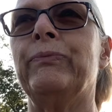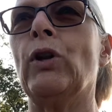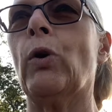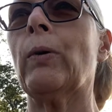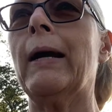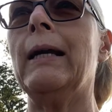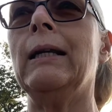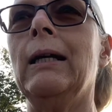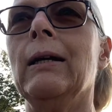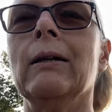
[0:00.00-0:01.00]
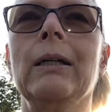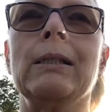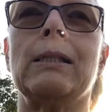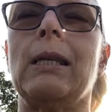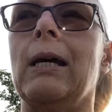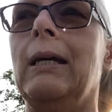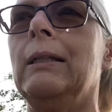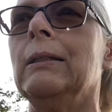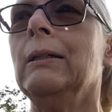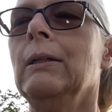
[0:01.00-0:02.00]
No rain here in
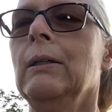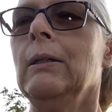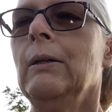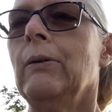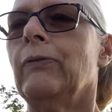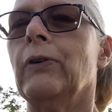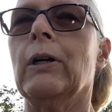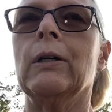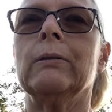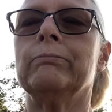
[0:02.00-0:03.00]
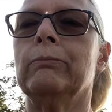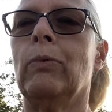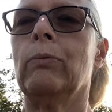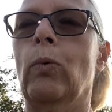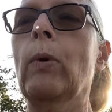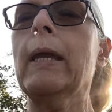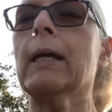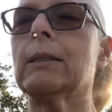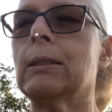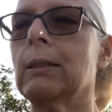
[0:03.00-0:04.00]
sight for
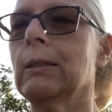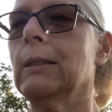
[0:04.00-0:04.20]
weeks.